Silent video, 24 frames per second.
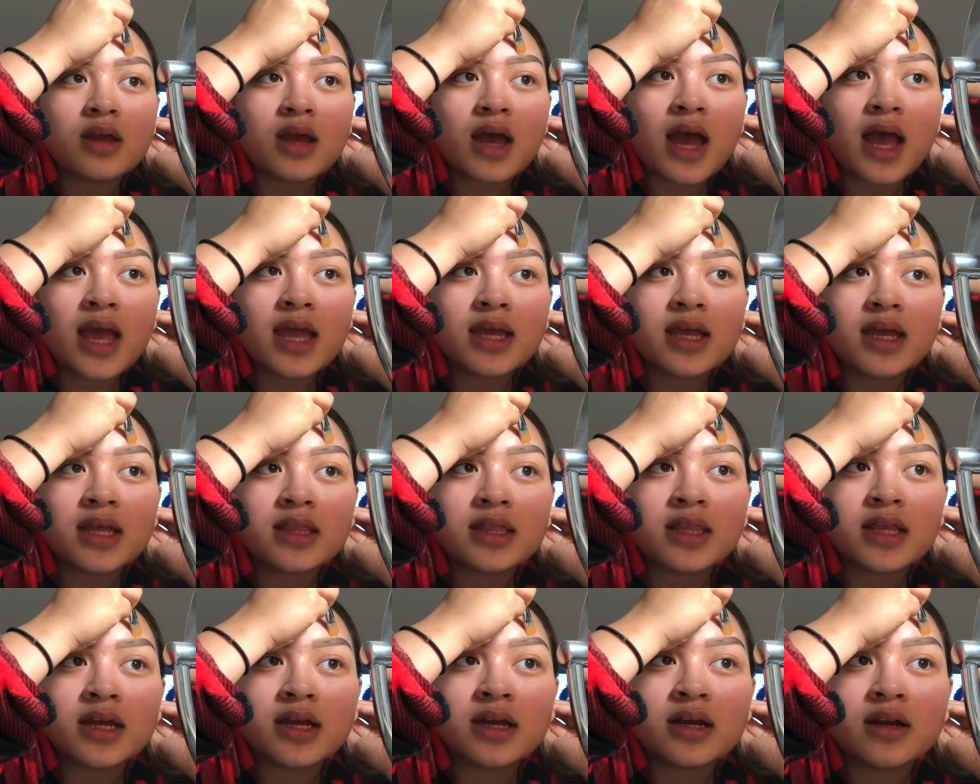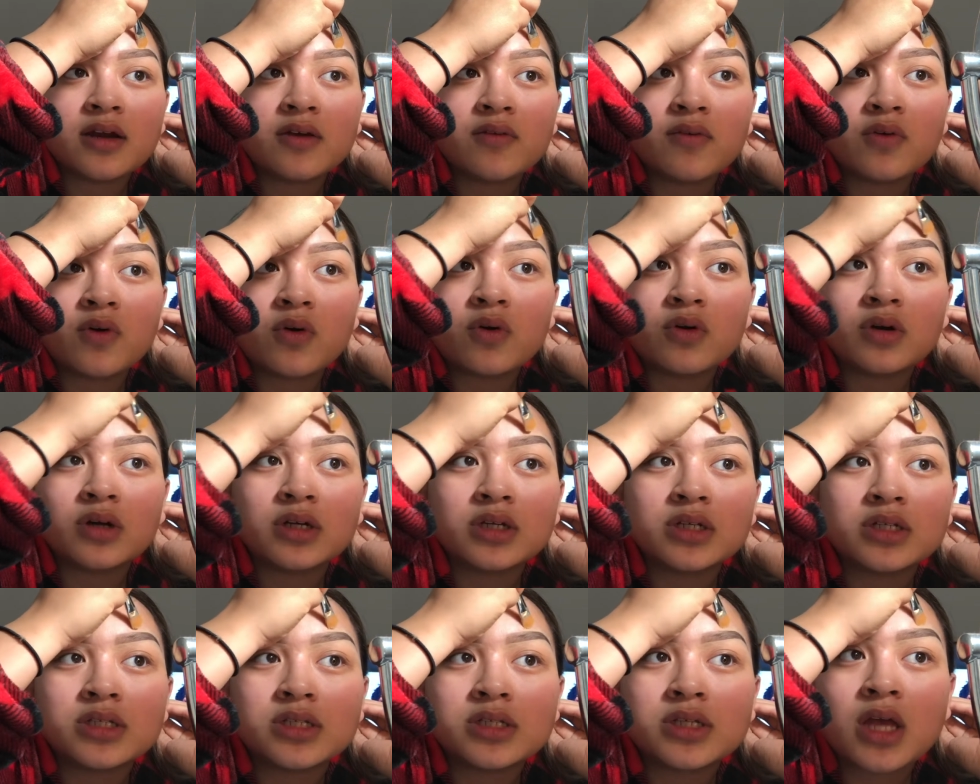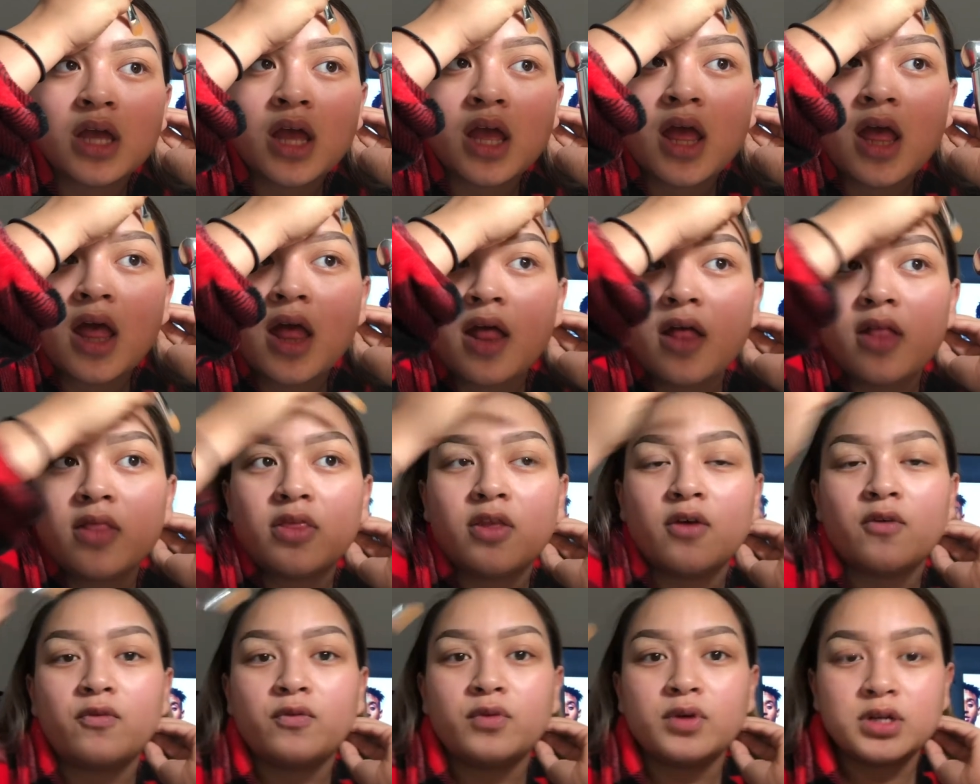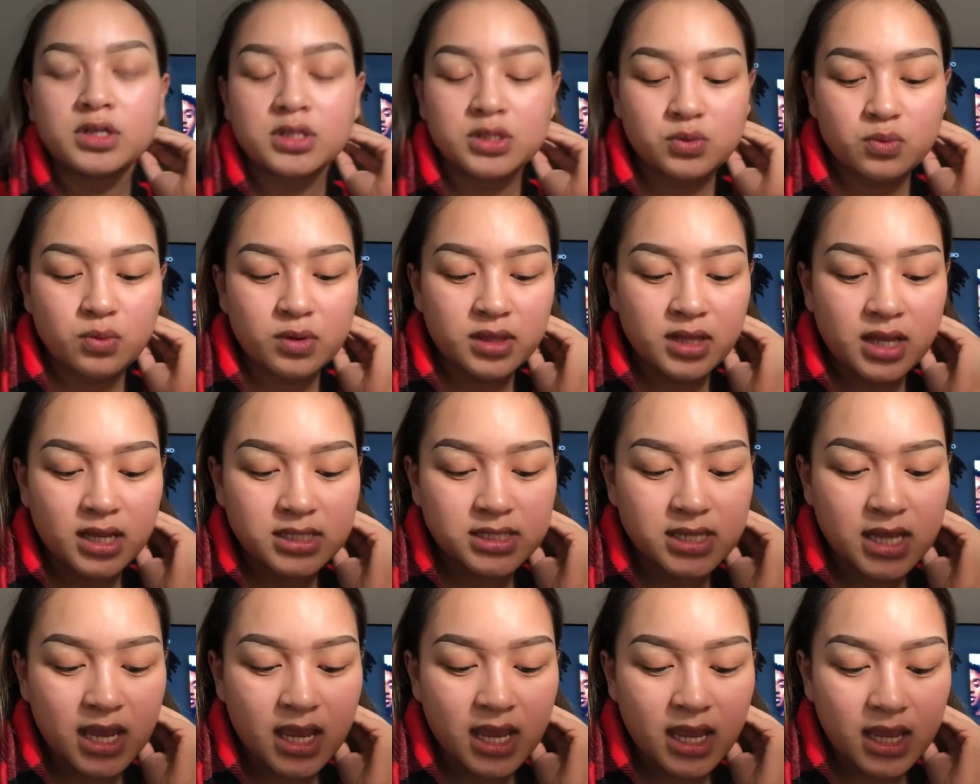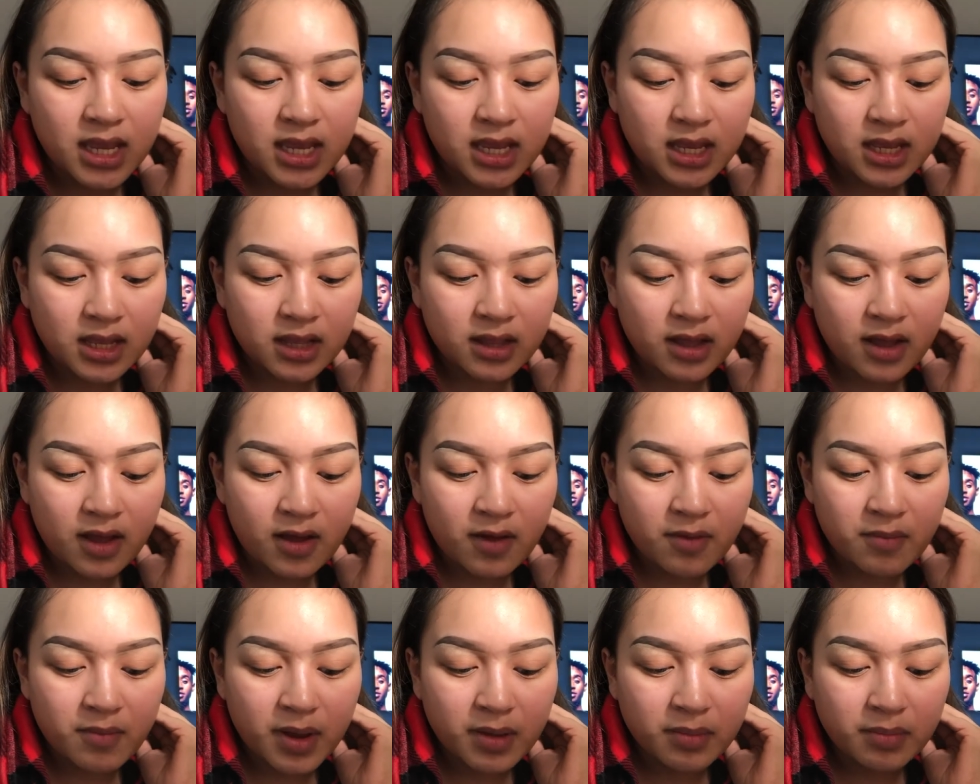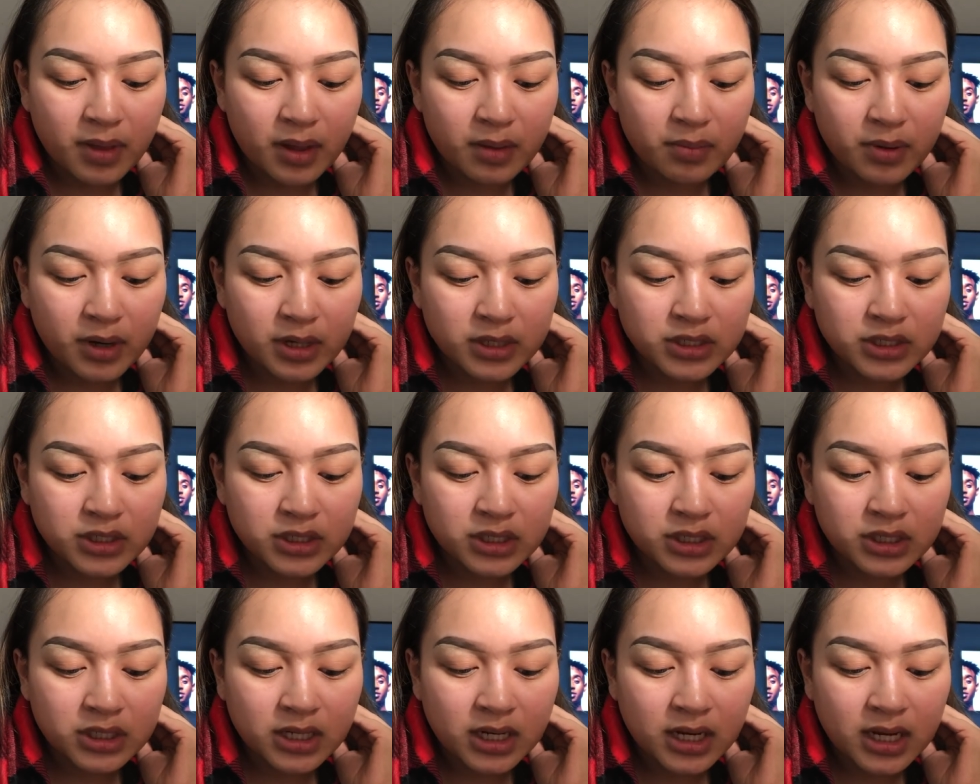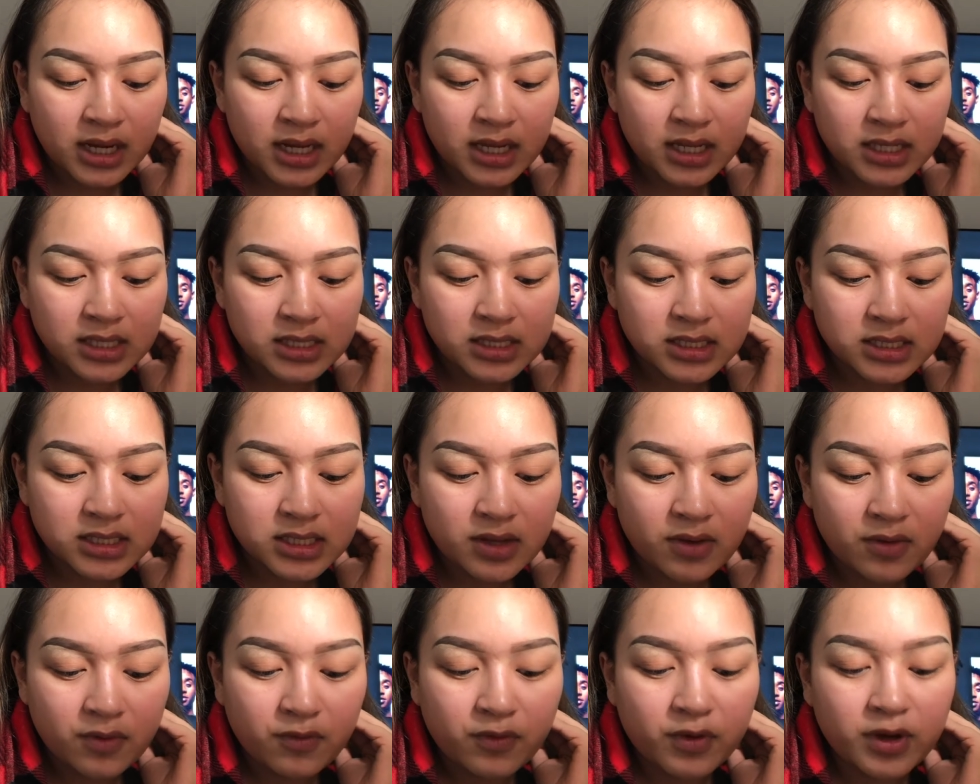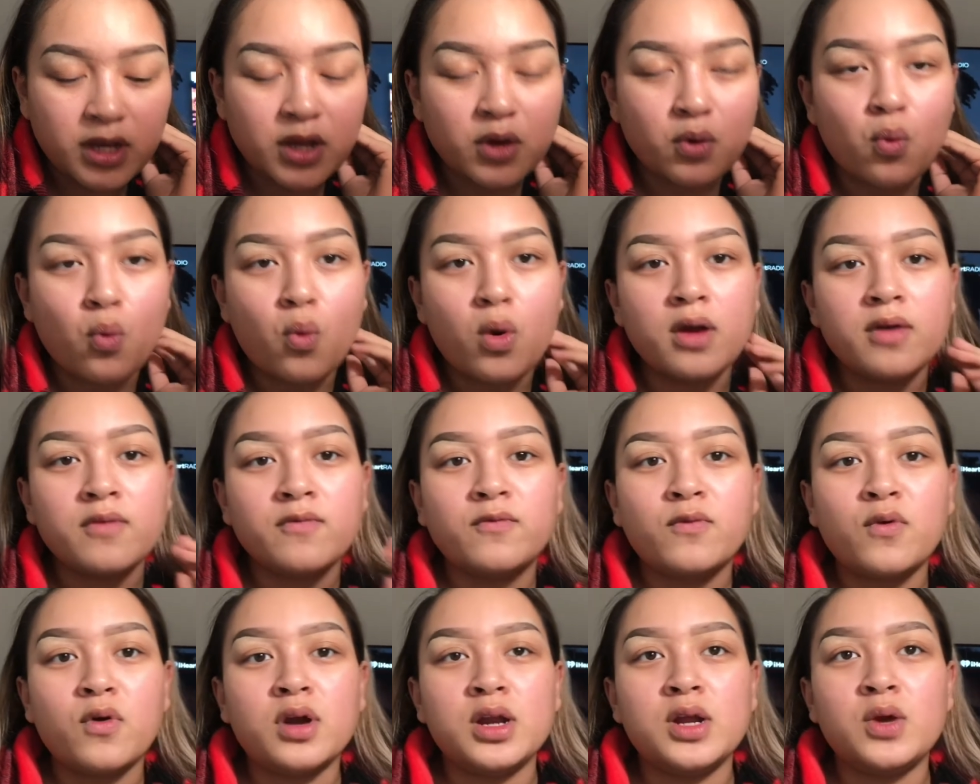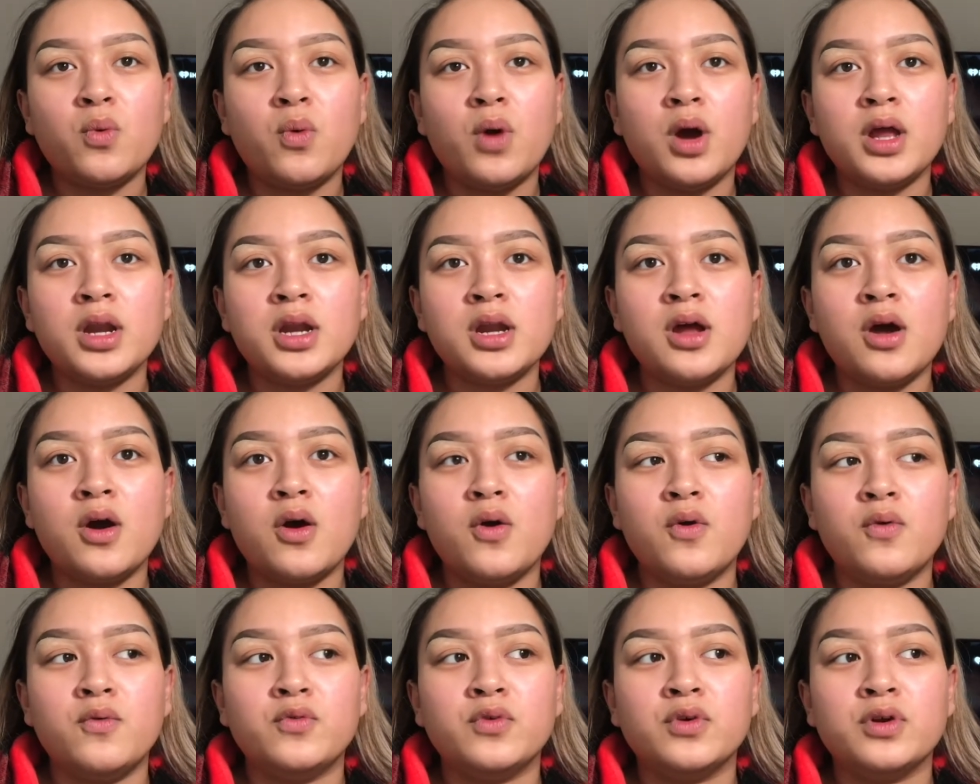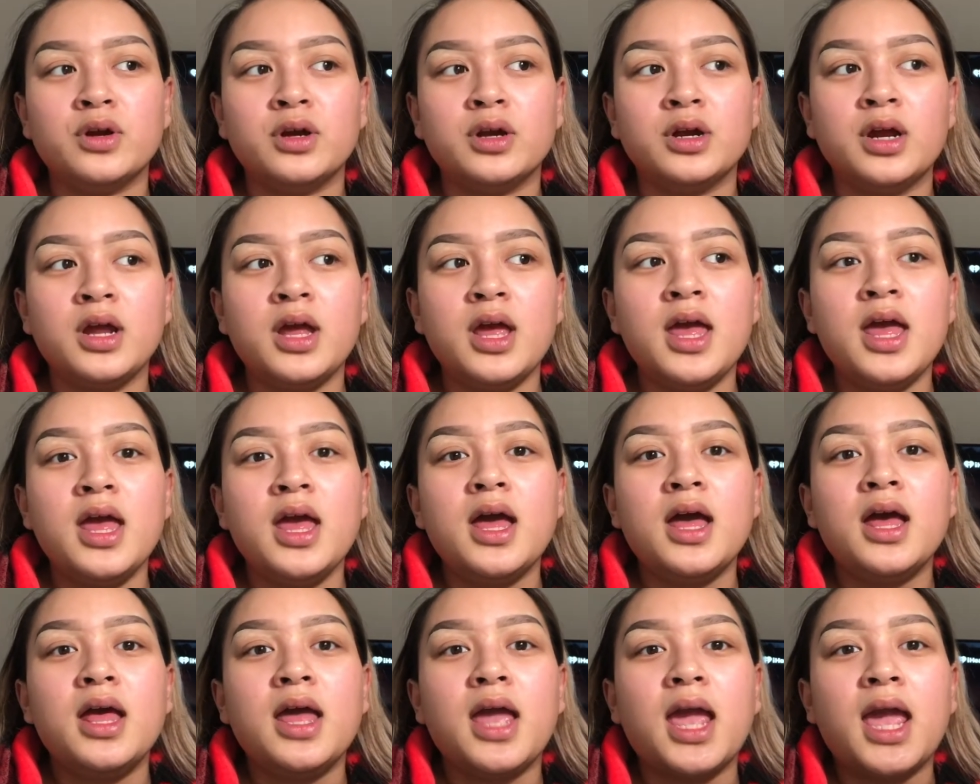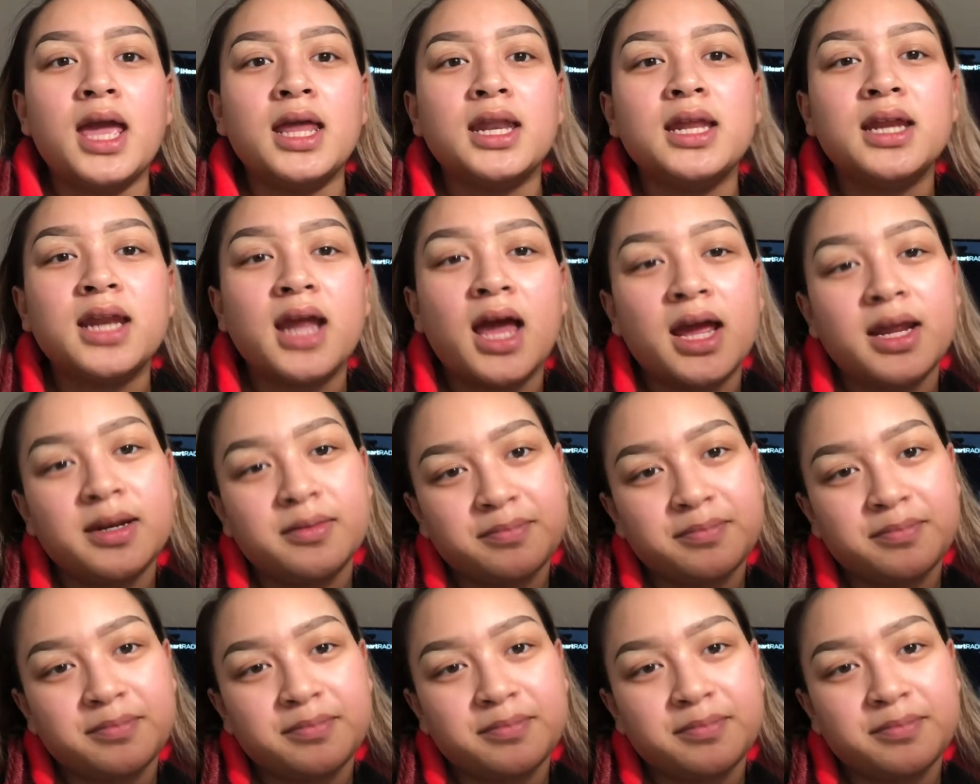I get there, of course, the first one they take of my blood pressure is freaking 141 over 89.